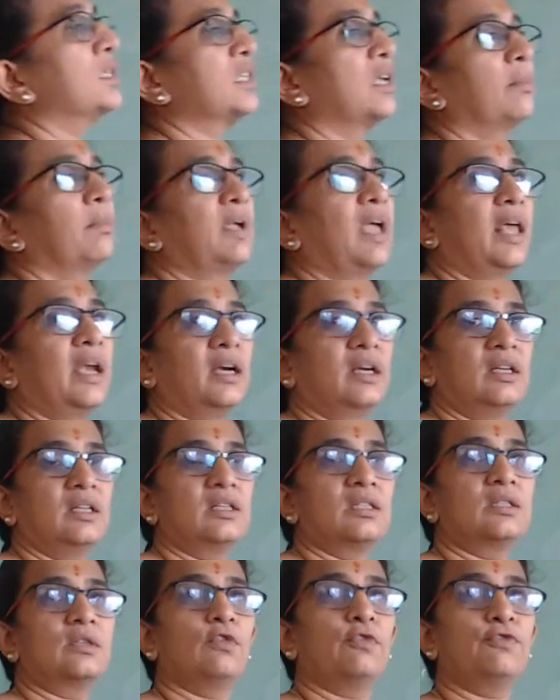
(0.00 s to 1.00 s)
Some
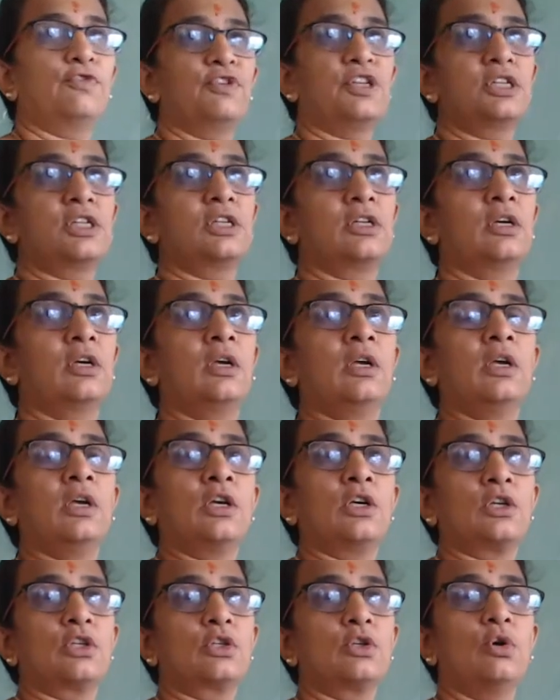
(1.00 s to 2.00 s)
characters of fish.
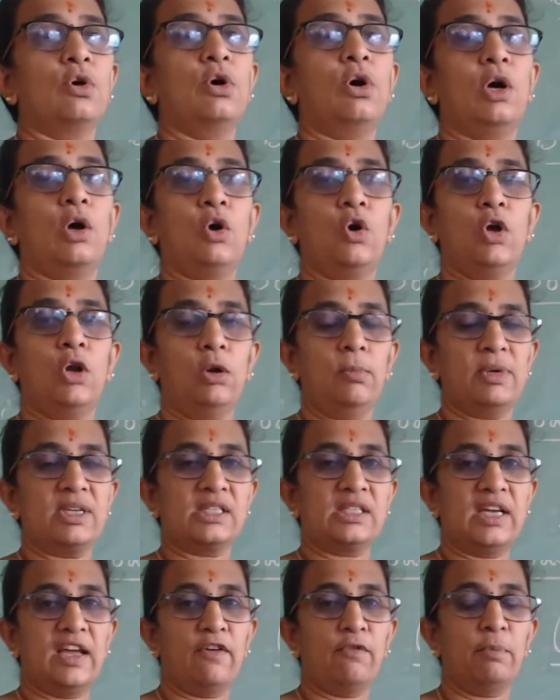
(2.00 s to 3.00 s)
So all
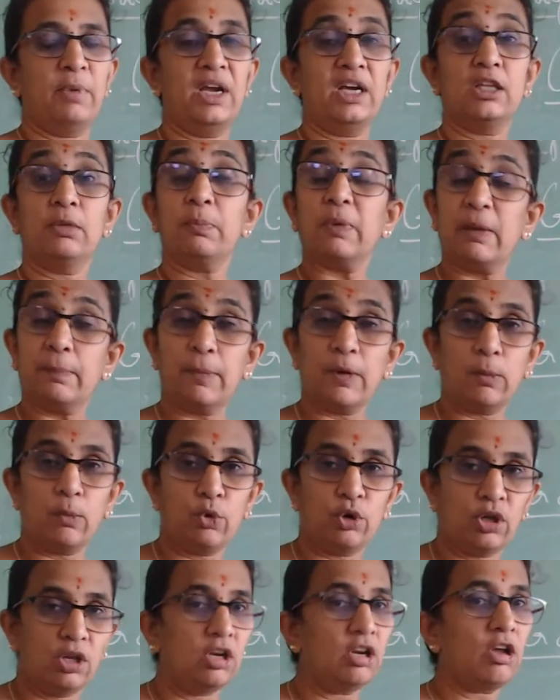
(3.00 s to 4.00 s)
must have made the paper
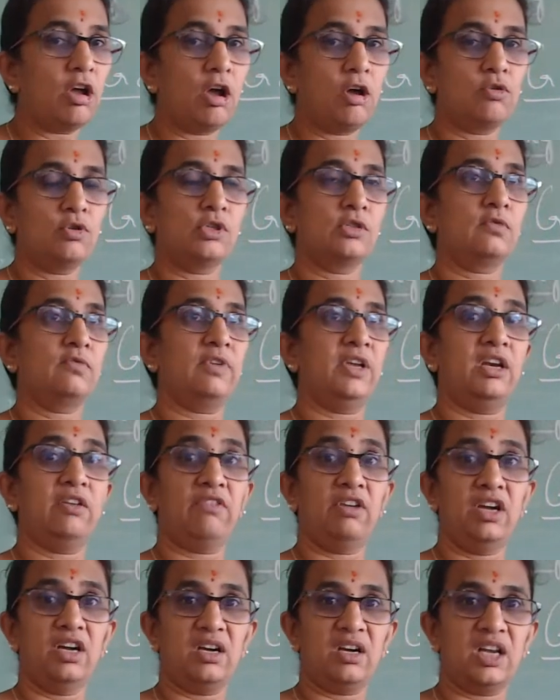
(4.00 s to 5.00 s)
boat in your house.
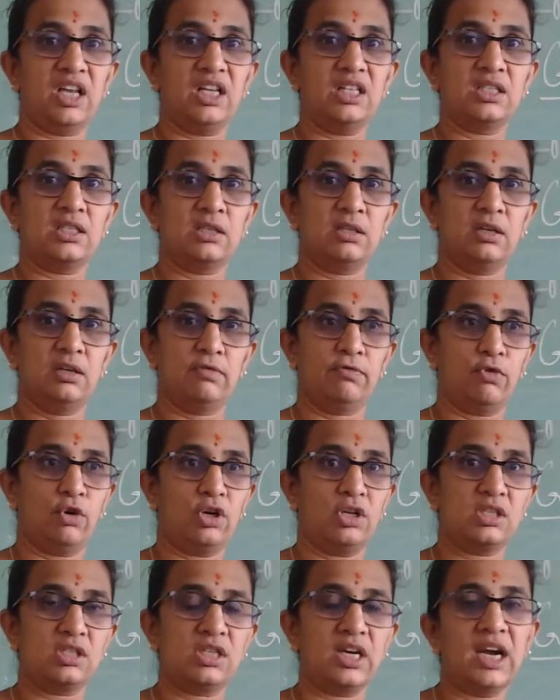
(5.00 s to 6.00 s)
Whenever it rains,
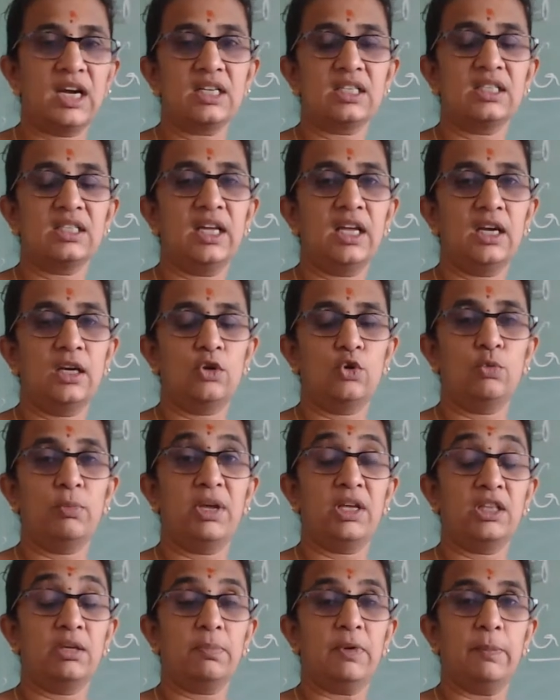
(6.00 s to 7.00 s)
water stands there. You
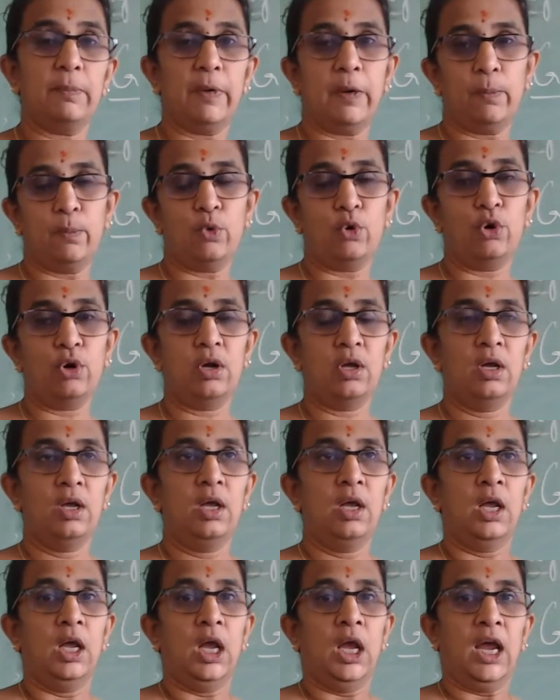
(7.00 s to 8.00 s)
make the paper boat,
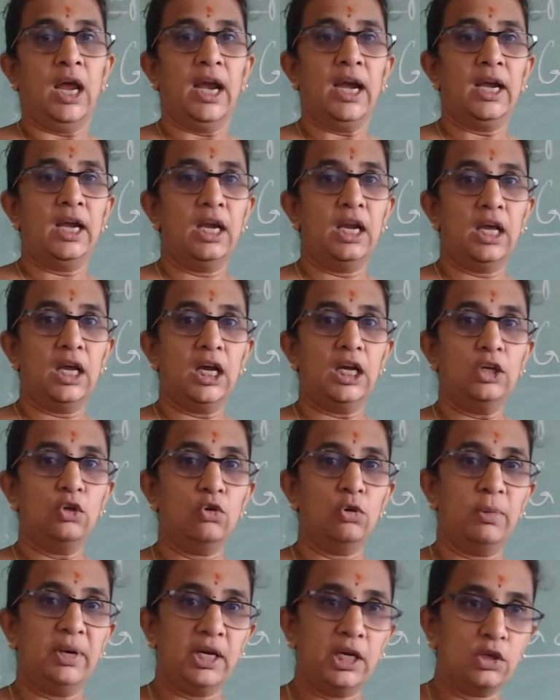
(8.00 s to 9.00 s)
and
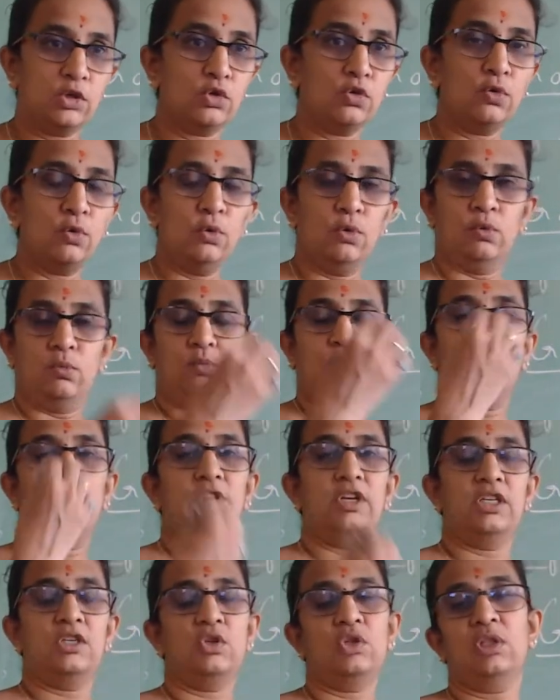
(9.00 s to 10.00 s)
you make it to move
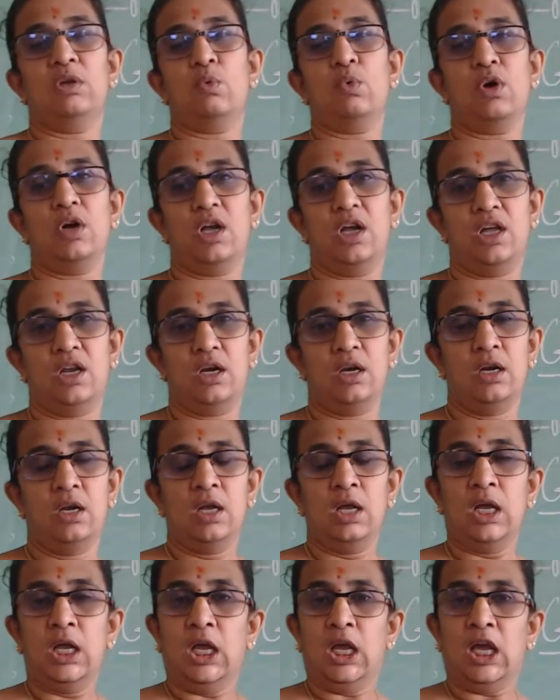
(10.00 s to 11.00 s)
into the water.
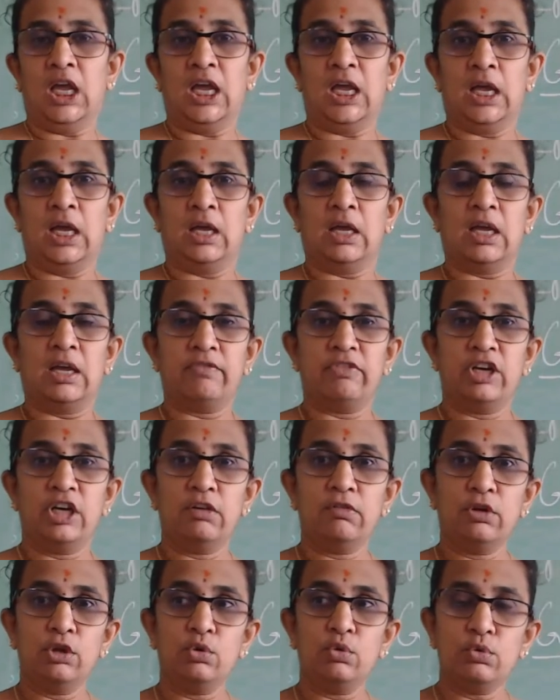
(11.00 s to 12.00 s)

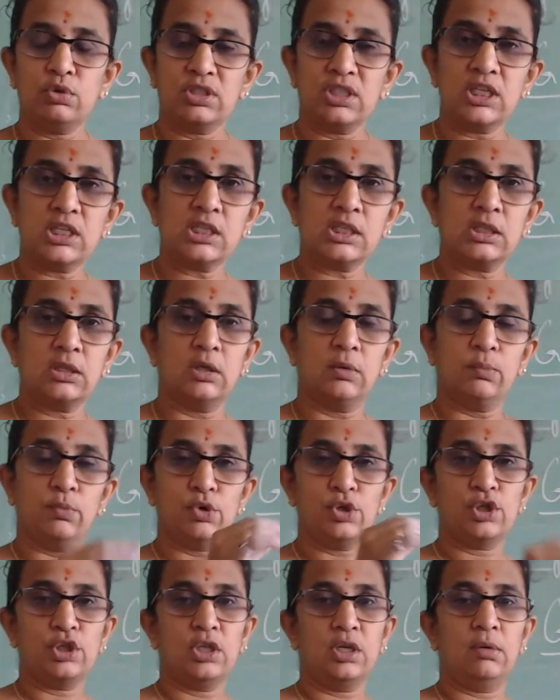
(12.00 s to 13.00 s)
Whenever you just
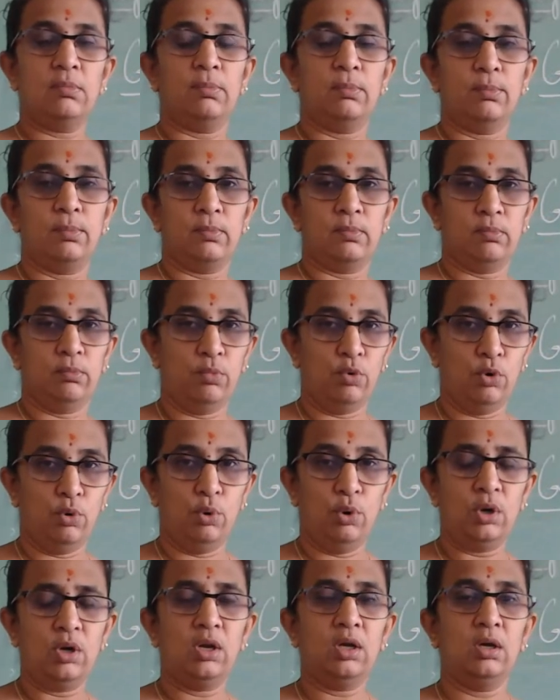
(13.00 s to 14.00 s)
push the
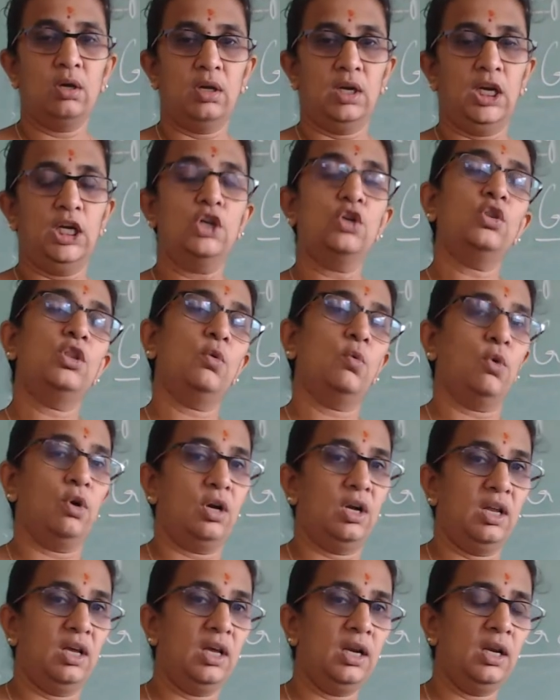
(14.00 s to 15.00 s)
boat into the
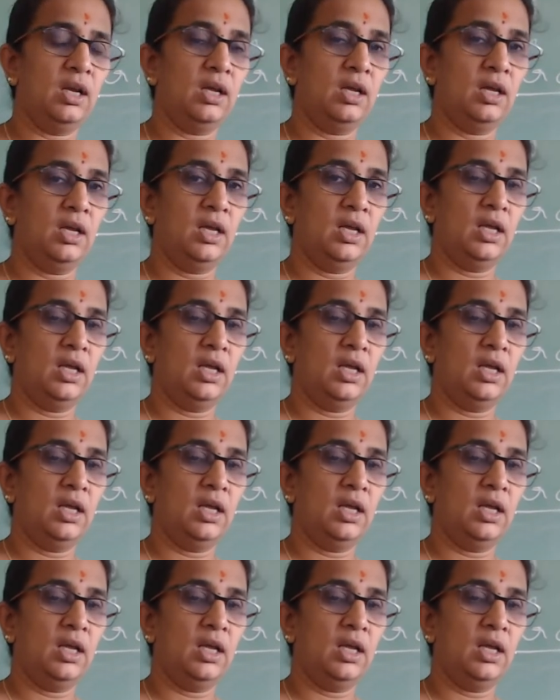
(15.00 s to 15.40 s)
water,